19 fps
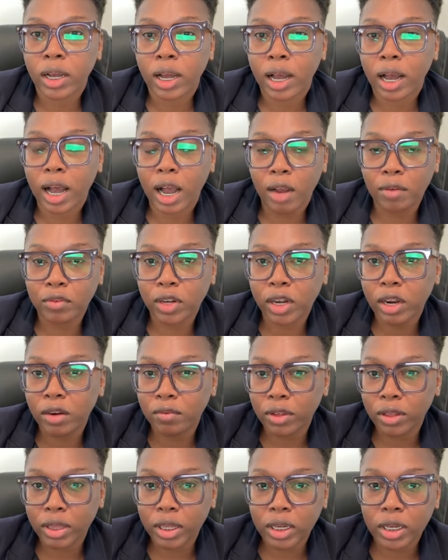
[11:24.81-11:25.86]
After
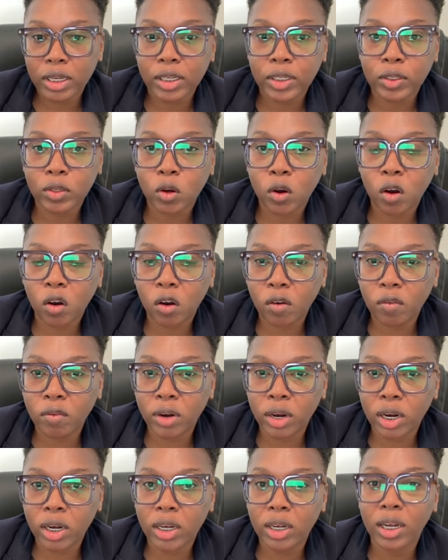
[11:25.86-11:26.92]
everything is
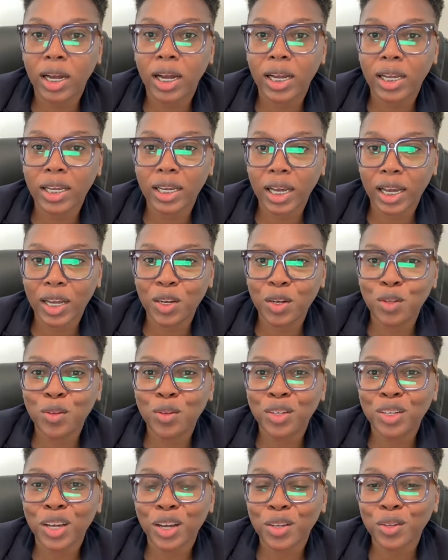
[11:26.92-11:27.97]
over, again, you
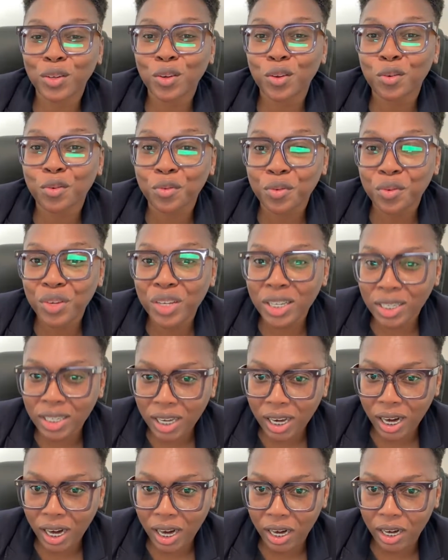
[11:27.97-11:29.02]
get your green
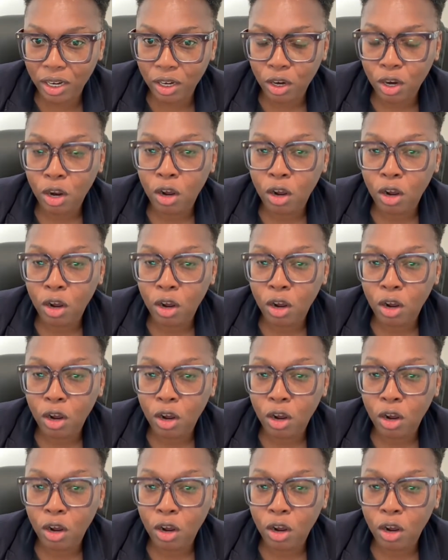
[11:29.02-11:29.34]
card